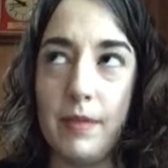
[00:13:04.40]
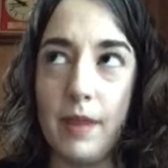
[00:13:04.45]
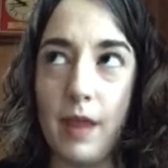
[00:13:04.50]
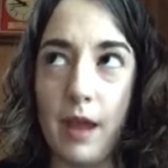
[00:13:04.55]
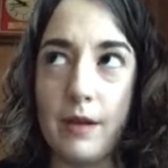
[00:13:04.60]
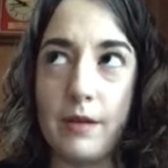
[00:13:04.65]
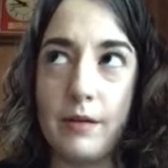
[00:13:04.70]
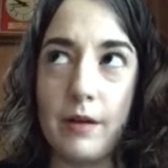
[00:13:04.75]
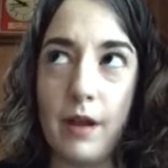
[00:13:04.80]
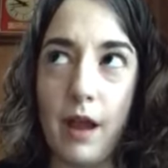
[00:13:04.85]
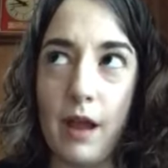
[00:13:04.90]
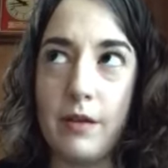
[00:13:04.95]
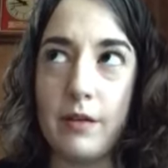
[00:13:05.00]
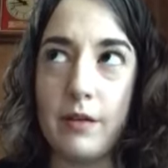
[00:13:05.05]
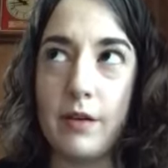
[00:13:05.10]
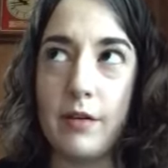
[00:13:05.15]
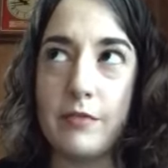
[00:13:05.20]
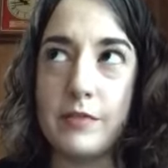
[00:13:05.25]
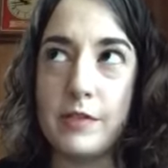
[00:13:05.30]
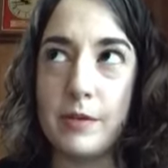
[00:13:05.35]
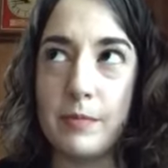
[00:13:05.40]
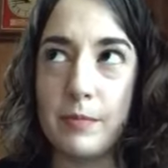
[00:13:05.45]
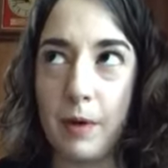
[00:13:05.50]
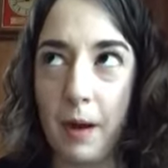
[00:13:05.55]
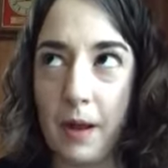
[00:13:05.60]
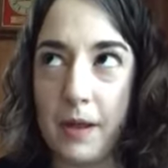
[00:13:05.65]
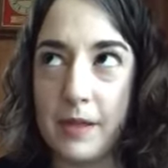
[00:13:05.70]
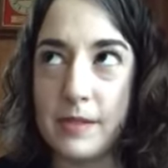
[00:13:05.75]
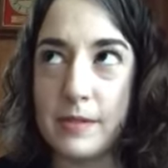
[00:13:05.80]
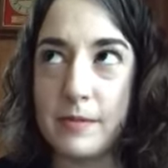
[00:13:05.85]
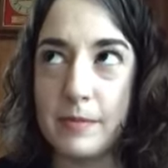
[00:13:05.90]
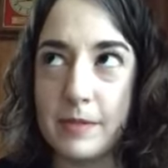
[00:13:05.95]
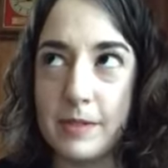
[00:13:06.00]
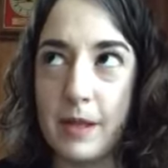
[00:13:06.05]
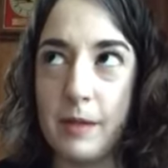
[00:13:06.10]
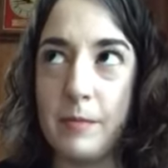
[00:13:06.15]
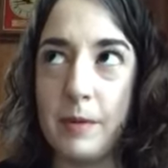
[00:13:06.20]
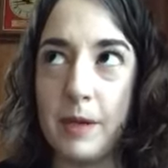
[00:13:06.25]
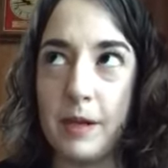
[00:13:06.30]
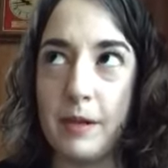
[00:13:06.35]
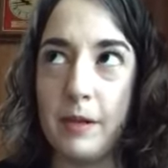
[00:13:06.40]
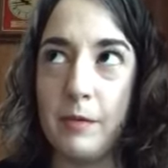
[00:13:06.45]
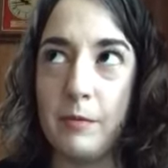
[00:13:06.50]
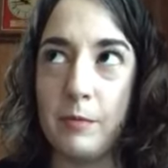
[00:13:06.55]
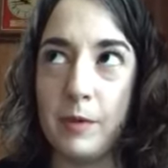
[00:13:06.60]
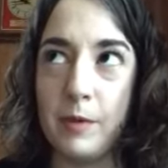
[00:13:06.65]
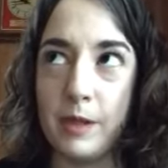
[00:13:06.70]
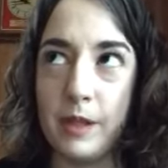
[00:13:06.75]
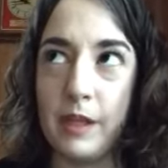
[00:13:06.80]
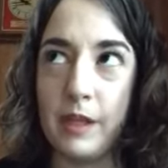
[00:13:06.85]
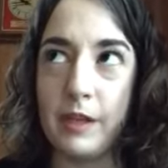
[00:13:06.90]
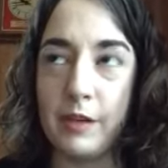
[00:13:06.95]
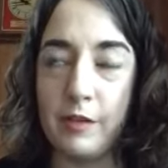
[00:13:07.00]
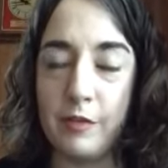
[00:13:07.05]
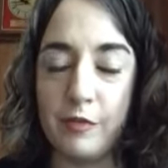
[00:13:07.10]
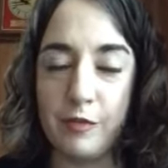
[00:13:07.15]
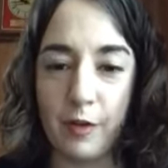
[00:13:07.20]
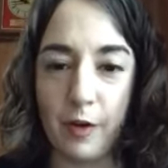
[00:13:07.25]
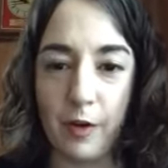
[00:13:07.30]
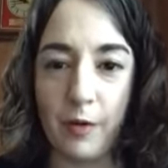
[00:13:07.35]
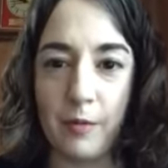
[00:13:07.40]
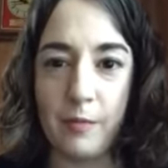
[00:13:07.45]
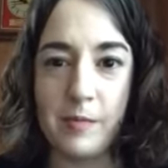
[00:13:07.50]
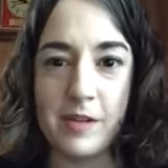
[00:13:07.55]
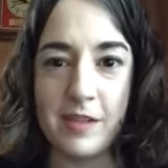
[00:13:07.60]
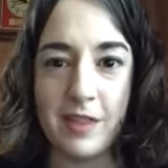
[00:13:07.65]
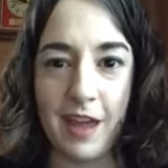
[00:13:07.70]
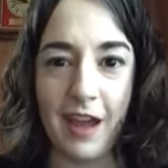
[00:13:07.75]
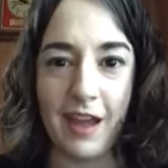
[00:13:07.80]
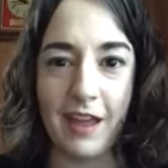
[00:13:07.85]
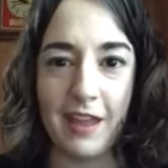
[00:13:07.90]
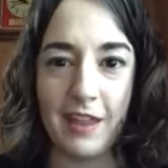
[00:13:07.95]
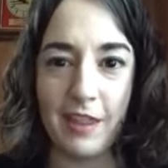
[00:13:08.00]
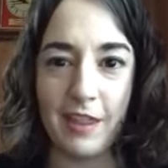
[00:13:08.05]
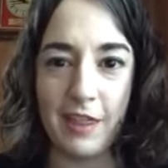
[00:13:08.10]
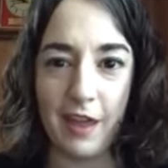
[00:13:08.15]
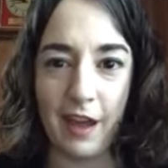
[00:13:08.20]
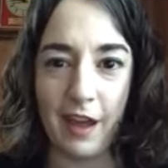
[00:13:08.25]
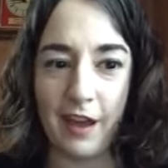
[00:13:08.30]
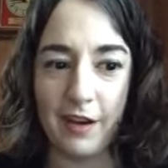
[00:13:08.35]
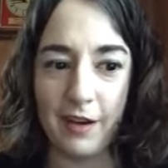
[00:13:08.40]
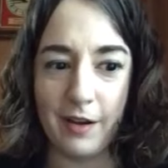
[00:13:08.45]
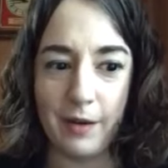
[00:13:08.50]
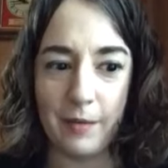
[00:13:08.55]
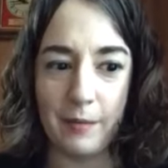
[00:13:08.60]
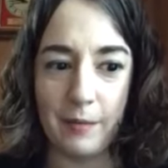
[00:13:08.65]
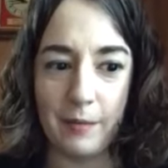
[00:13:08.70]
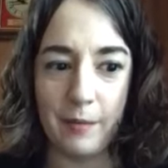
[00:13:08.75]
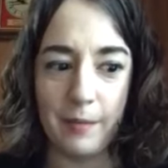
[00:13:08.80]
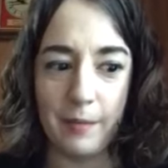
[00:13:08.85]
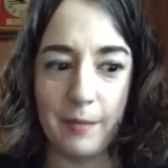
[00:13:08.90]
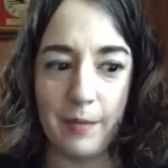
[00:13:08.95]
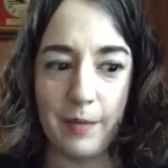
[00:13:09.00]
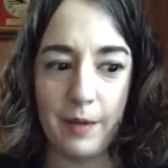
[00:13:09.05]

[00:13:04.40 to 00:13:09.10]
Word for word: I don't I don't know if surprise per se, but it really confirmed that that um,